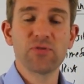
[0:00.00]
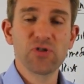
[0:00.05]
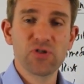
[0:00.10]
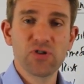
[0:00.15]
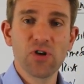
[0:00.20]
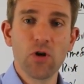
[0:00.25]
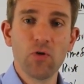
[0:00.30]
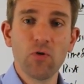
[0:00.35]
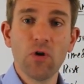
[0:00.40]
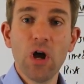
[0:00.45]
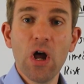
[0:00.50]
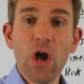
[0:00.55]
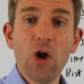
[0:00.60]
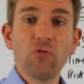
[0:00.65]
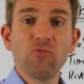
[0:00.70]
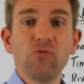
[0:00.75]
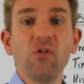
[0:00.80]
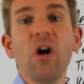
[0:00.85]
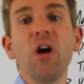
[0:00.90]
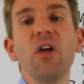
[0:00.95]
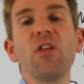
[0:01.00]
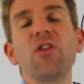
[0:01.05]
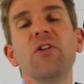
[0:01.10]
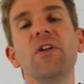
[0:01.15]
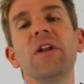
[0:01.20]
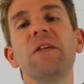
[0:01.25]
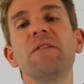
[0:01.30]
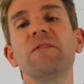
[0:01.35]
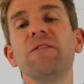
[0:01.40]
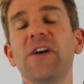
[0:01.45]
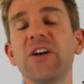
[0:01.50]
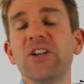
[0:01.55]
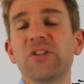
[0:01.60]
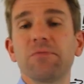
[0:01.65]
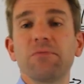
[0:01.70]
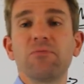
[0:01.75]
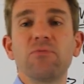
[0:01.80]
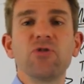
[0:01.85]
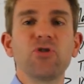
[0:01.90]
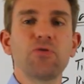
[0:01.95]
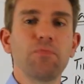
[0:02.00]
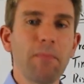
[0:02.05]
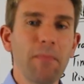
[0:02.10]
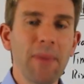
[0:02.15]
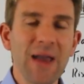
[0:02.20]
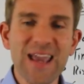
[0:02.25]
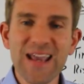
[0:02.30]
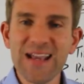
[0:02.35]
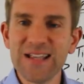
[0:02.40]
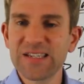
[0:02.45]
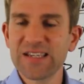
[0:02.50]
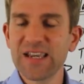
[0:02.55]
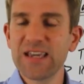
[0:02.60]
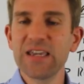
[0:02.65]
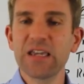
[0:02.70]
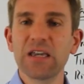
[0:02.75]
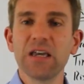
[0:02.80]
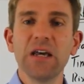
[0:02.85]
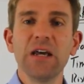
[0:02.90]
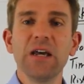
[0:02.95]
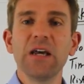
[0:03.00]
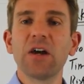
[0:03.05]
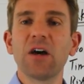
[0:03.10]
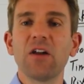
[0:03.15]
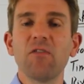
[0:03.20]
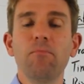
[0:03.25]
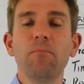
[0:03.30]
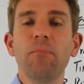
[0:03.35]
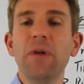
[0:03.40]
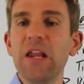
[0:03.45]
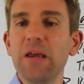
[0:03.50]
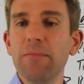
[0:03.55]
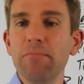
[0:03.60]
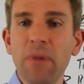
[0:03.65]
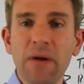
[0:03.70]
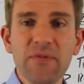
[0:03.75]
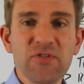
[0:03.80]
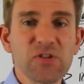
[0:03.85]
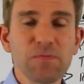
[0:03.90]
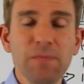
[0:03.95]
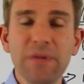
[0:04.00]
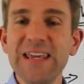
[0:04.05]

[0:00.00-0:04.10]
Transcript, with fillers: So rather than an investment which may take kind of many months,